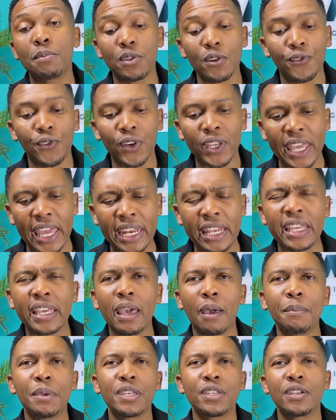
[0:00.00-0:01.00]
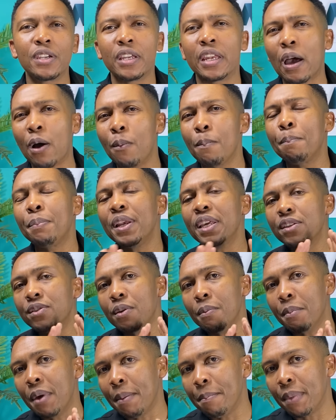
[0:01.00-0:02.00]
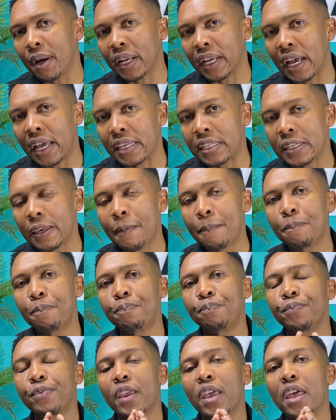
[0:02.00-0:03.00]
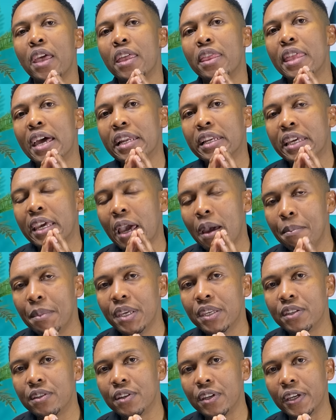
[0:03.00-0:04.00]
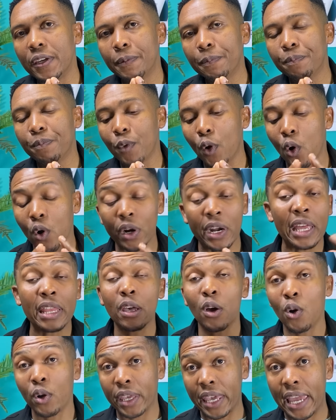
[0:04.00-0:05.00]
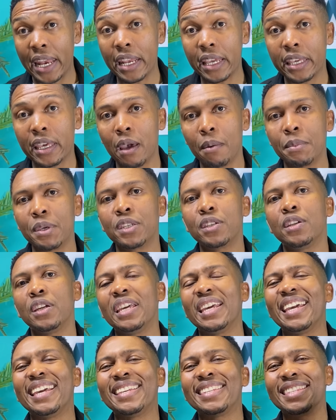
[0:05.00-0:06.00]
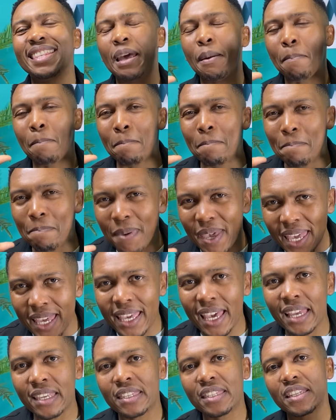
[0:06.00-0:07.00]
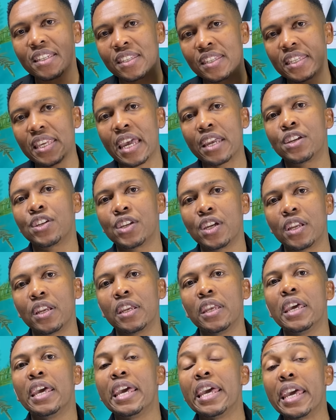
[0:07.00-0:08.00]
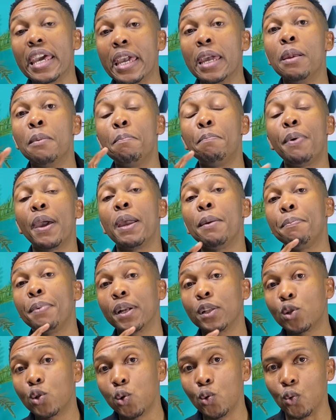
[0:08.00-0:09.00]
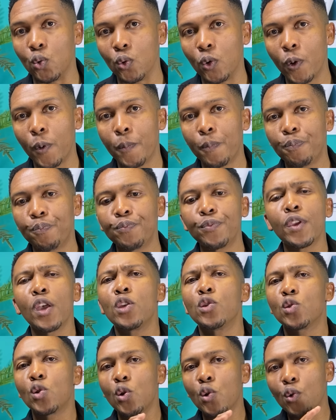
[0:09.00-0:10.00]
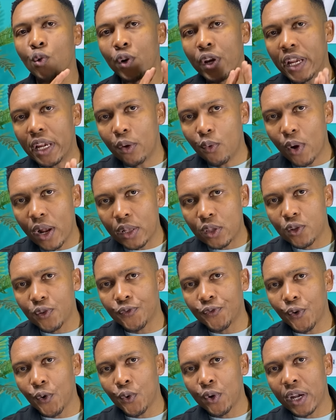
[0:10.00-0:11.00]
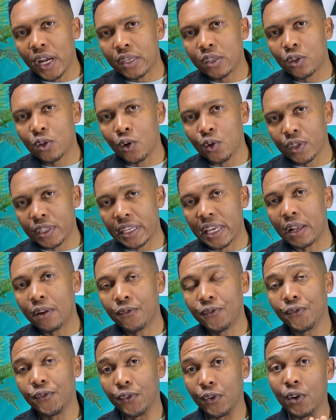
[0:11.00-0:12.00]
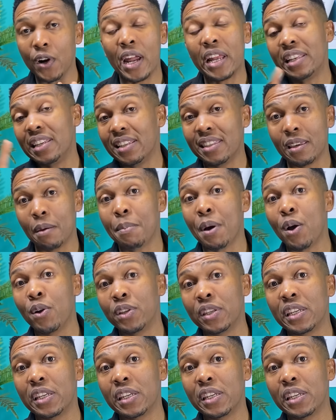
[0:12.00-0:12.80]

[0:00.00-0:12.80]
of organic chemistry. Now, please remember, guys, that chemistry, or rather organic chemistry, is the biggest section in paper 2. So you really want to focus yourself, right? It's about